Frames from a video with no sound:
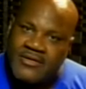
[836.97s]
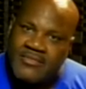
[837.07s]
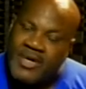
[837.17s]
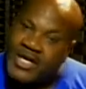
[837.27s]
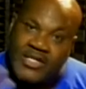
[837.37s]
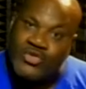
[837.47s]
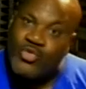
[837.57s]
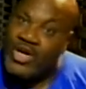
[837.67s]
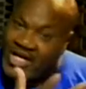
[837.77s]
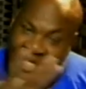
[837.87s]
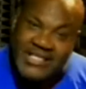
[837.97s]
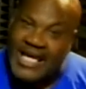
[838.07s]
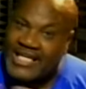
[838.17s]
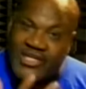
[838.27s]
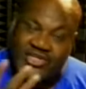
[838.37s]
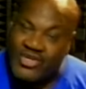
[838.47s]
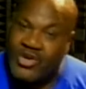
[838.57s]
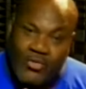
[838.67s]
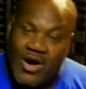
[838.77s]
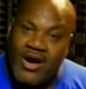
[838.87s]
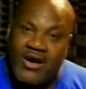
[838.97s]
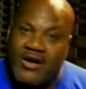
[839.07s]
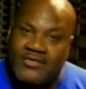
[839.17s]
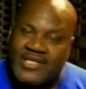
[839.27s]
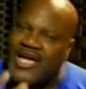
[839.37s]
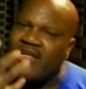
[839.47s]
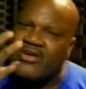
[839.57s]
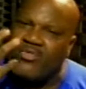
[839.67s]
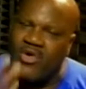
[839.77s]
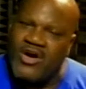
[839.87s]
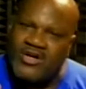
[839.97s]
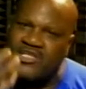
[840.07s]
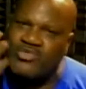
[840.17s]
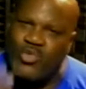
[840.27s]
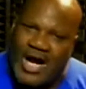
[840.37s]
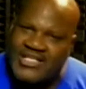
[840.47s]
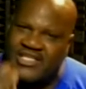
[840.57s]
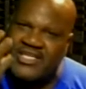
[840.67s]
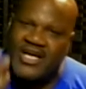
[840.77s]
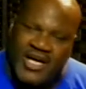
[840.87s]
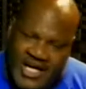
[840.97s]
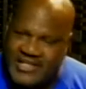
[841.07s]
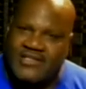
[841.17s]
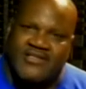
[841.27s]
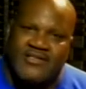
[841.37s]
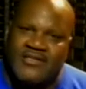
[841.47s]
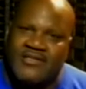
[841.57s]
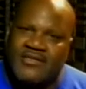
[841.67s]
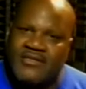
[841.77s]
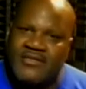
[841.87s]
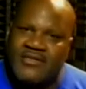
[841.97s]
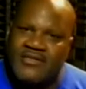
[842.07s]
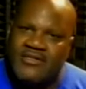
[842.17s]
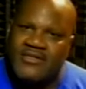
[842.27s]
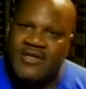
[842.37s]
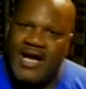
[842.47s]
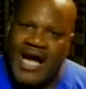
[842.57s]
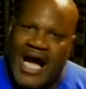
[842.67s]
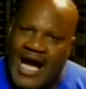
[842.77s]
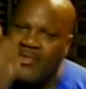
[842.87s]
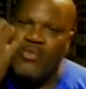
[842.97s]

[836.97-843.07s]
Because we're connected to the world. The world is watching us. I'm